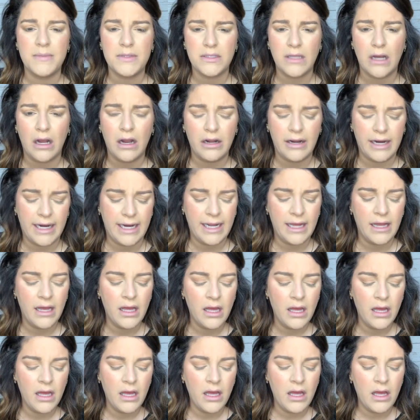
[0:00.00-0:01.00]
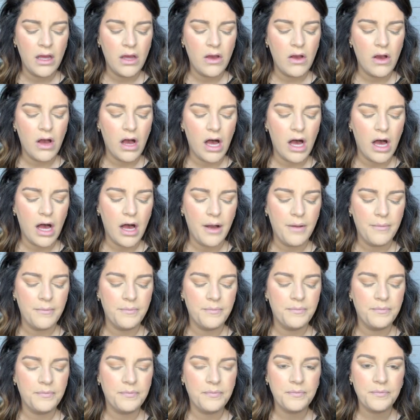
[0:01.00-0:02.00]
sorry.
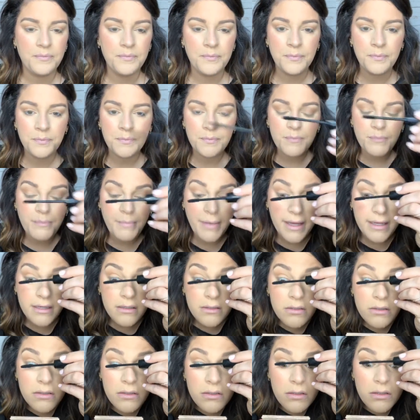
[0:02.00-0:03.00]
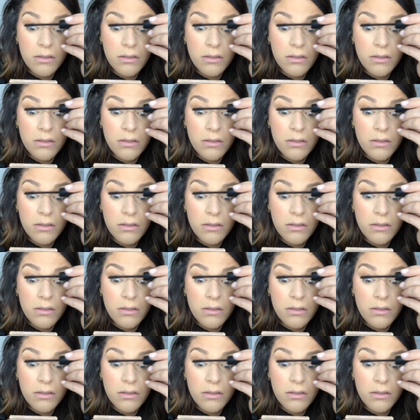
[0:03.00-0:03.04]
But